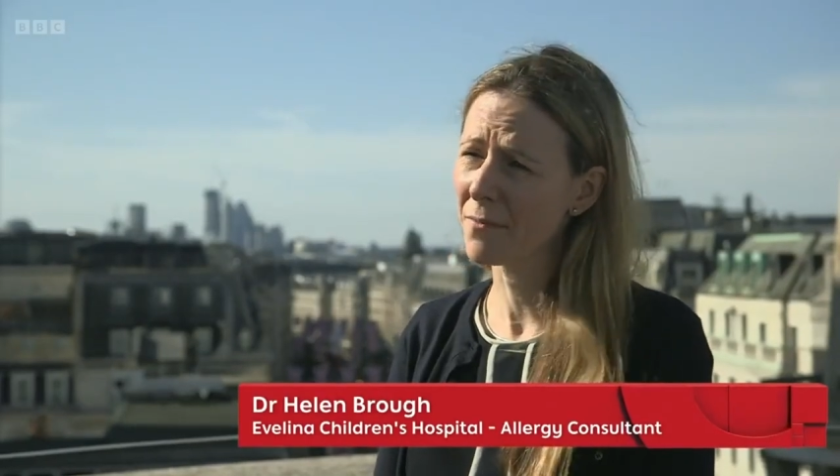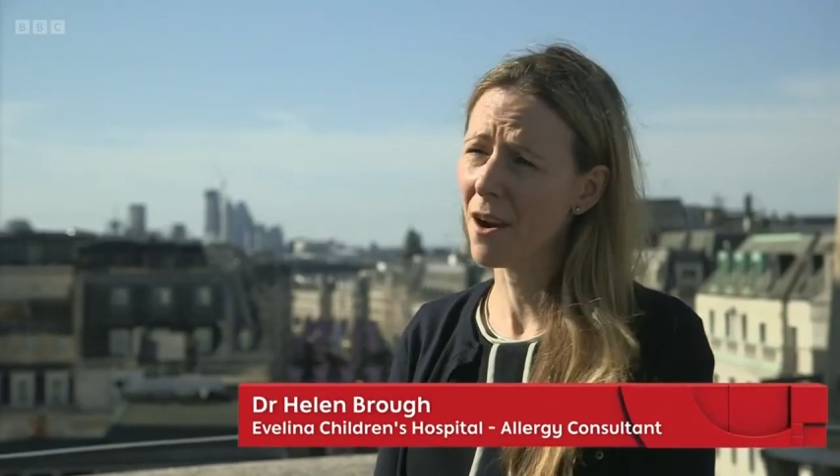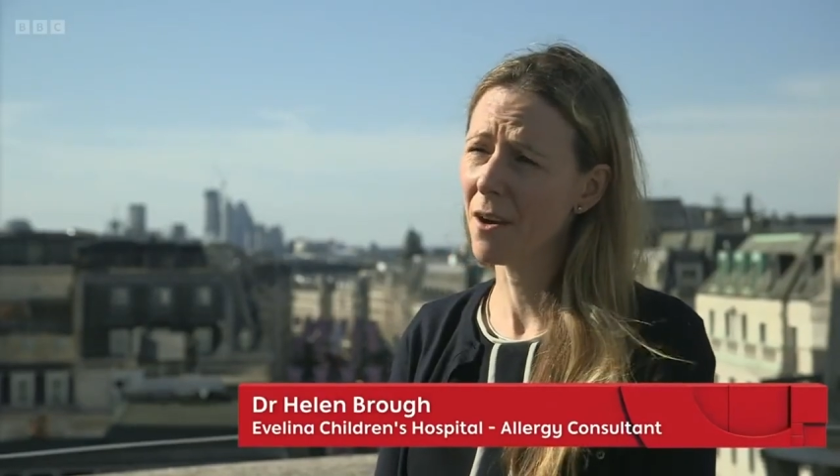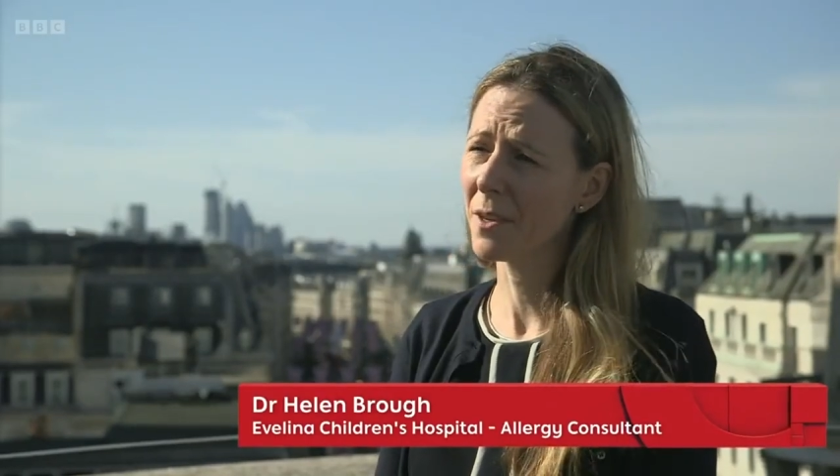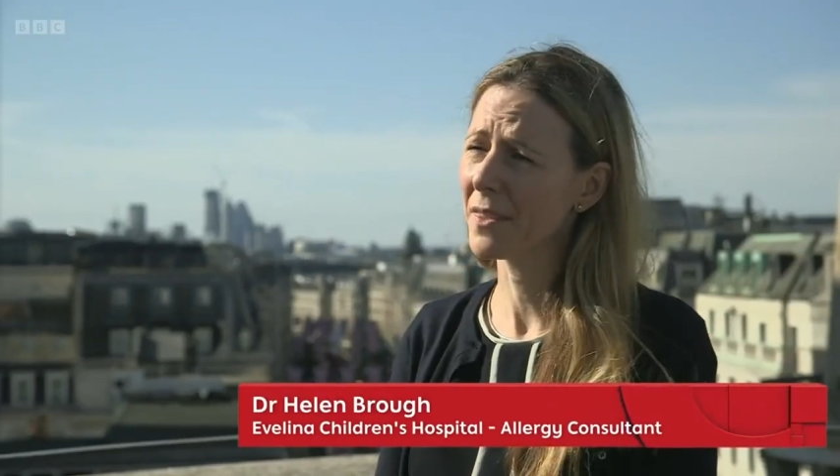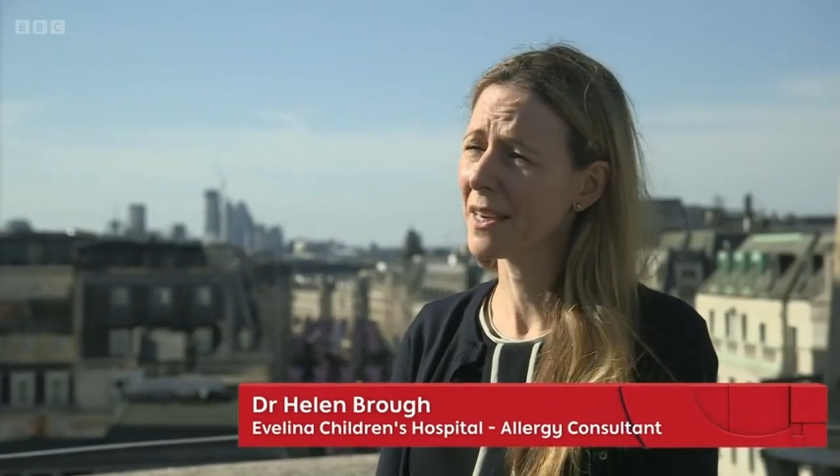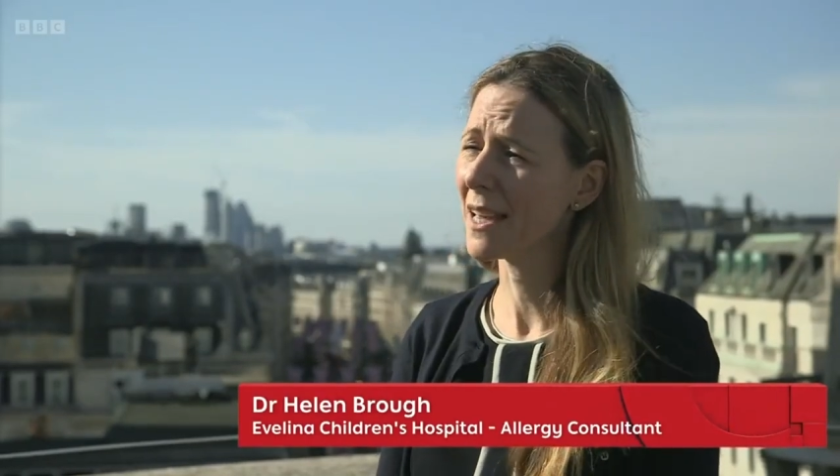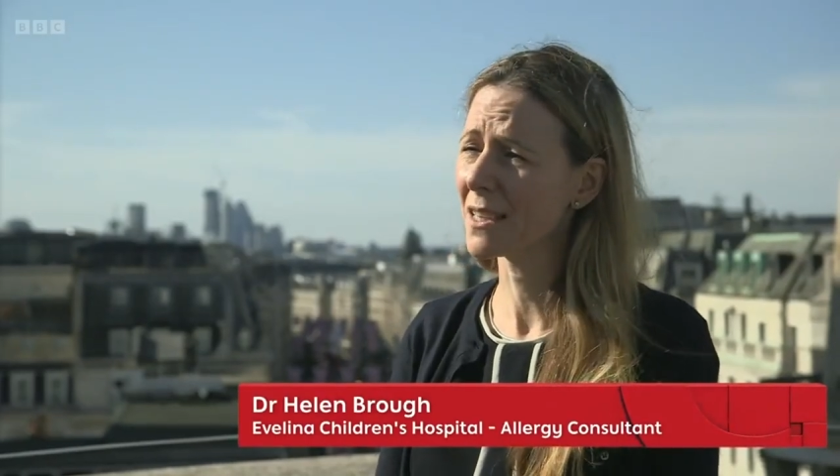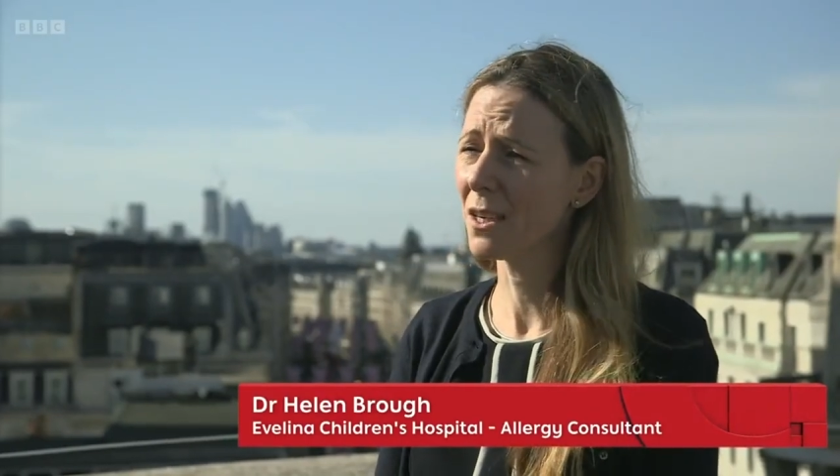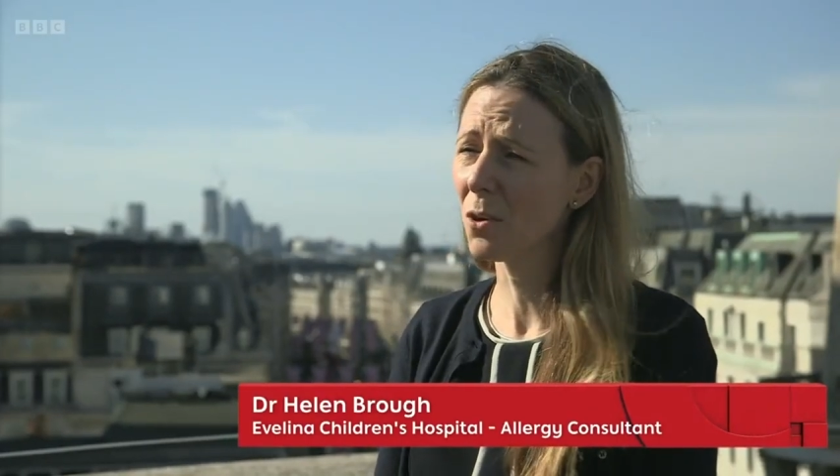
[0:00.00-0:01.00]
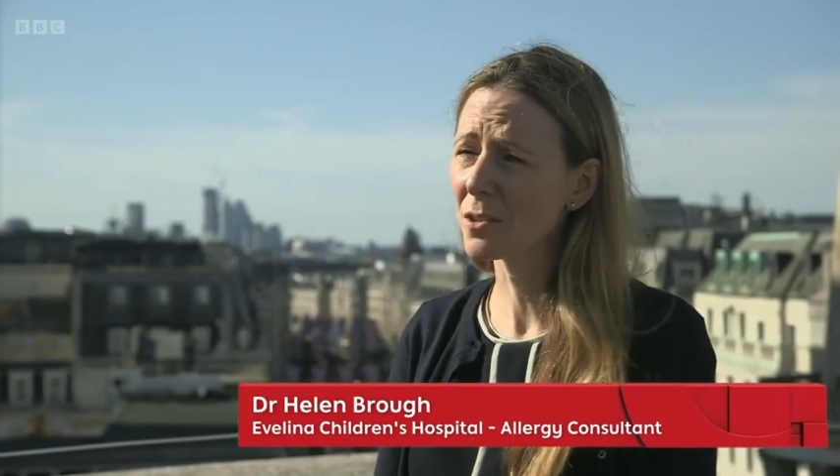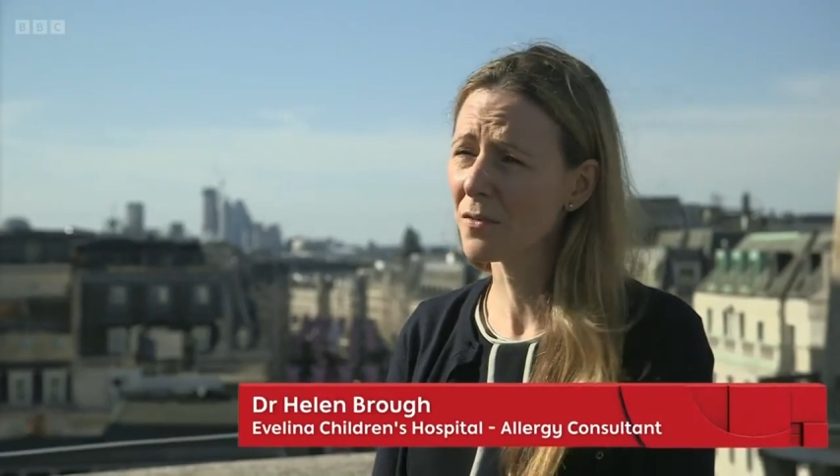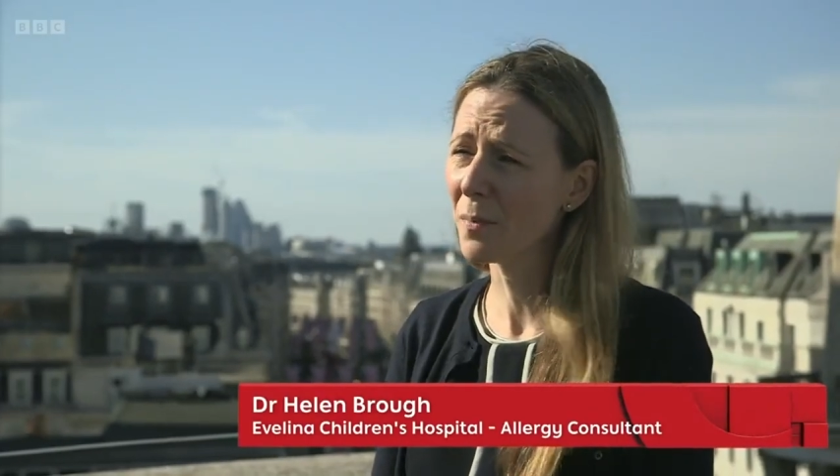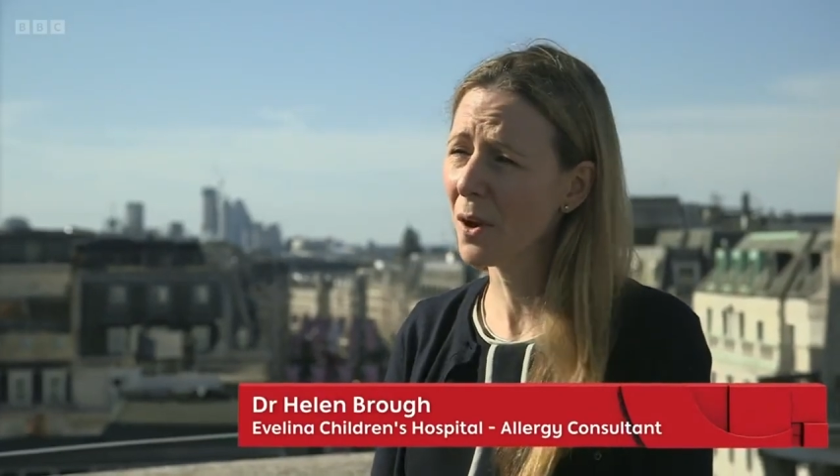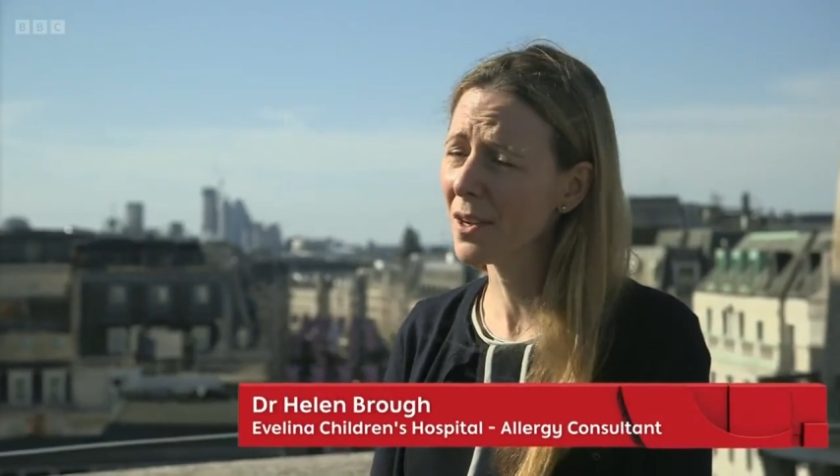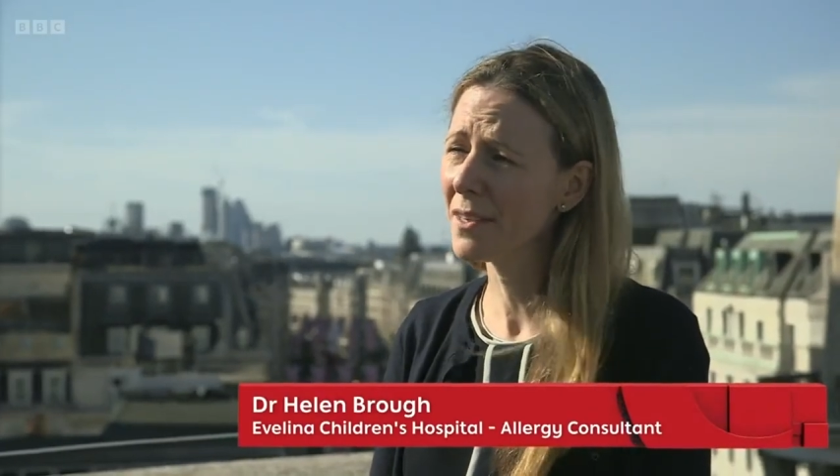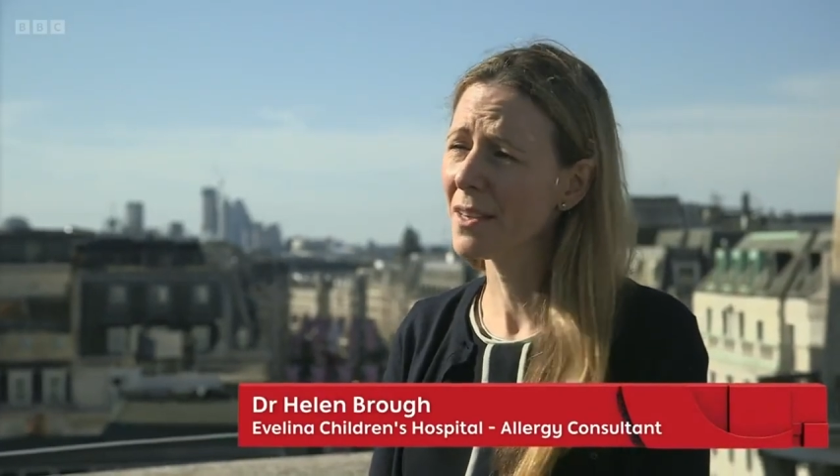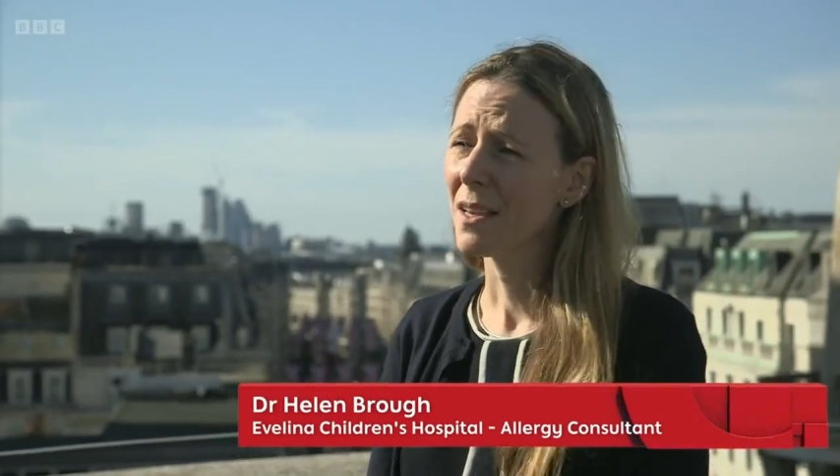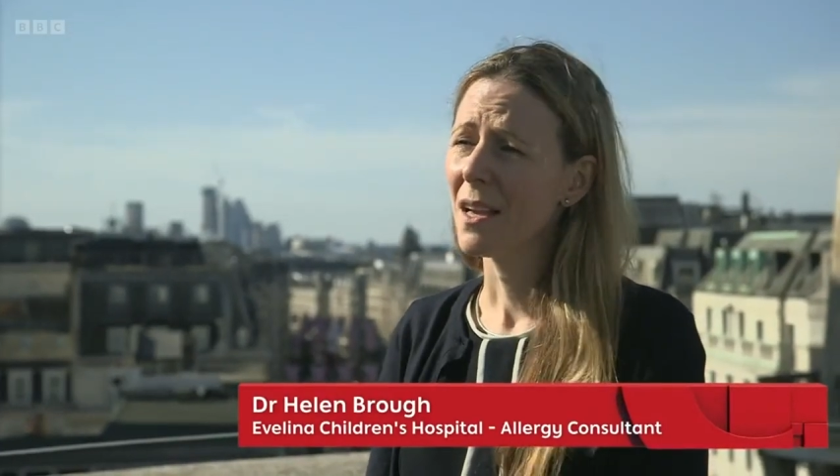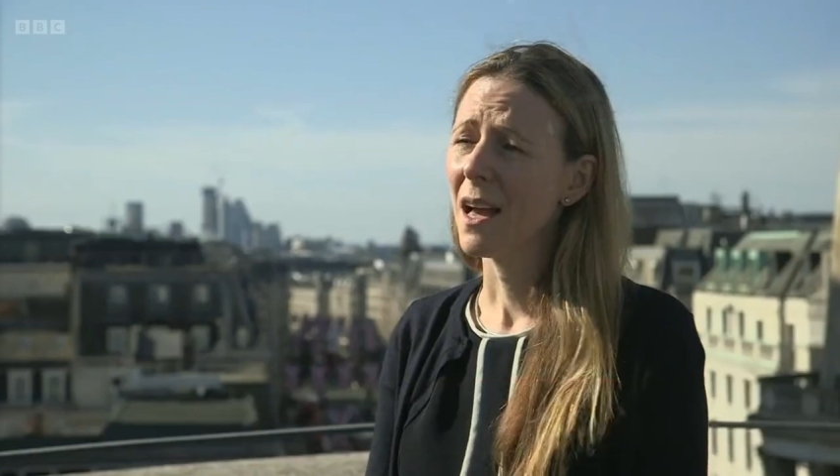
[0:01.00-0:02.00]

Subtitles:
environment that has lots of pollen,